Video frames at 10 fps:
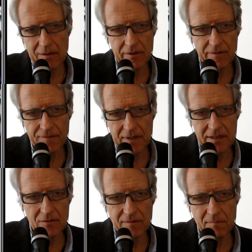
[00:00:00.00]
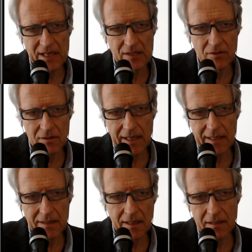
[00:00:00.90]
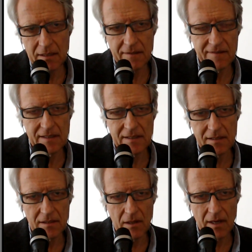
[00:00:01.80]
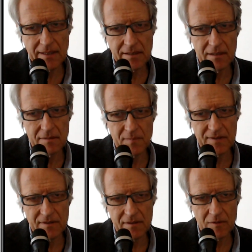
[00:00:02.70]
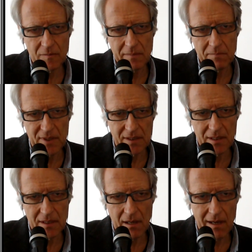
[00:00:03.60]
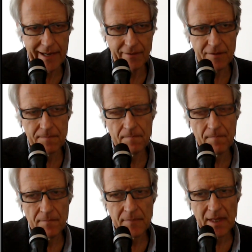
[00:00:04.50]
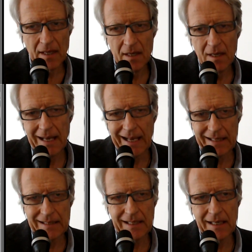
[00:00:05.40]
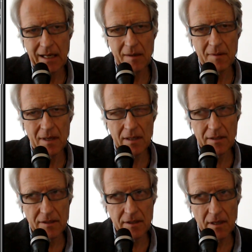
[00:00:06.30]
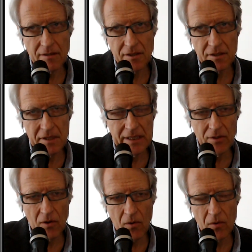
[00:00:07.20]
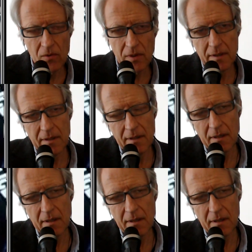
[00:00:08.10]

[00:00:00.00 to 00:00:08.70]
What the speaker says: and they would fill it with petrol and then set it alight and the person would be burnt alive. And during the whole